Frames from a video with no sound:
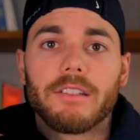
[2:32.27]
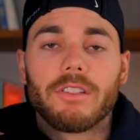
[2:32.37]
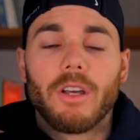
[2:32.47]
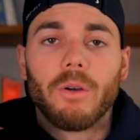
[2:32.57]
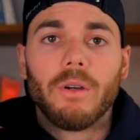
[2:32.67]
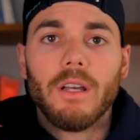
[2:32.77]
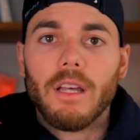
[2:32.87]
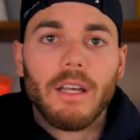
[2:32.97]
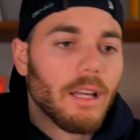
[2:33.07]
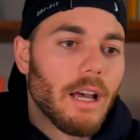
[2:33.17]
And so
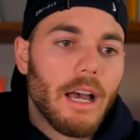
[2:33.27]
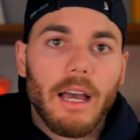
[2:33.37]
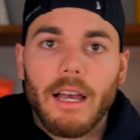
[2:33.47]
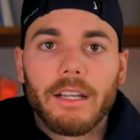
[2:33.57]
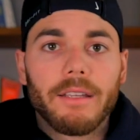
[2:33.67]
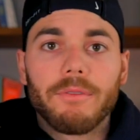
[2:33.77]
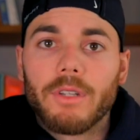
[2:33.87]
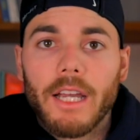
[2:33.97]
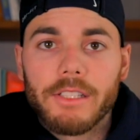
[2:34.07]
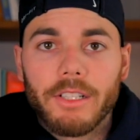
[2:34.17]
I'll give
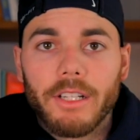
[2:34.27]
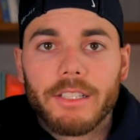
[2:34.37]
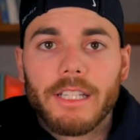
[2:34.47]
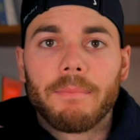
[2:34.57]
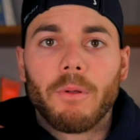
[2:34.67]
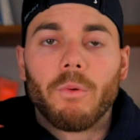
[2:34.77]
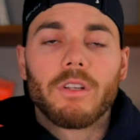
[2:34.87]
you guys a good example.